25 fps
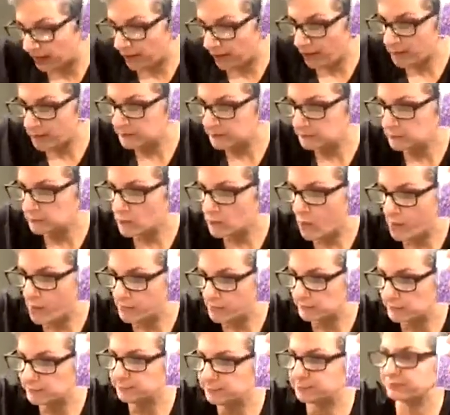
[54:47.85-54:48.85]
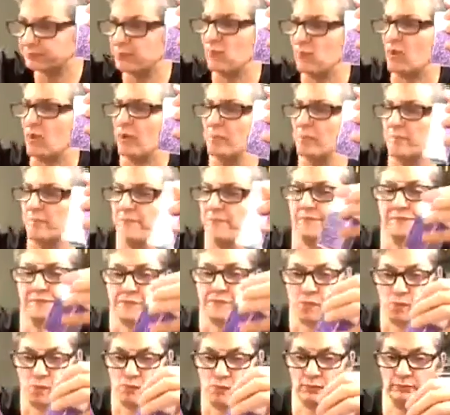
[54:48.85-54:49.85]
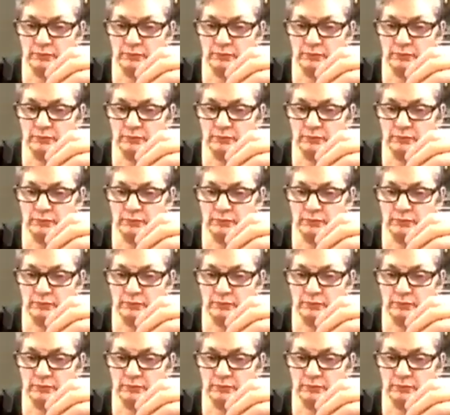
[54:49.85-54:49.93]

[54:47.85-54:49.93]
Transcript: just trying to get the perfect color for me, but